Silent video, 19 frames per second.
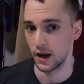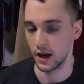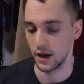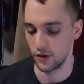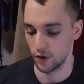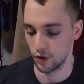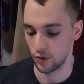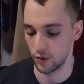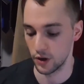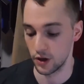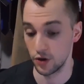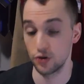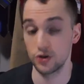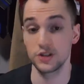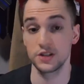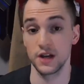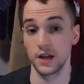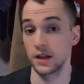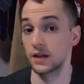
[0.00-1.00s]
and you're
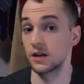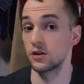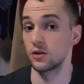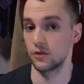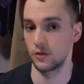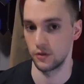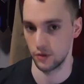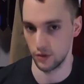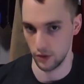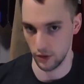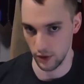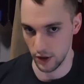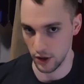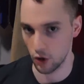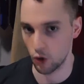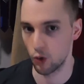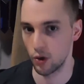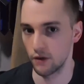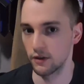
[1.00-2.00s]
selling the
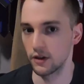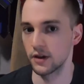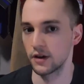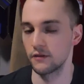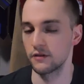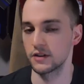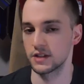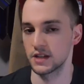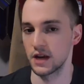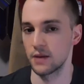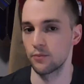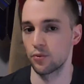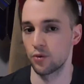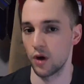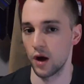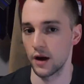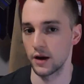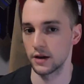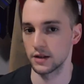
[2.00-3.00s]
equivalent of the same
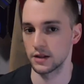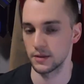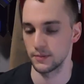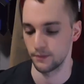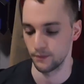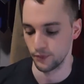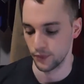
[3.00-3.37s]
product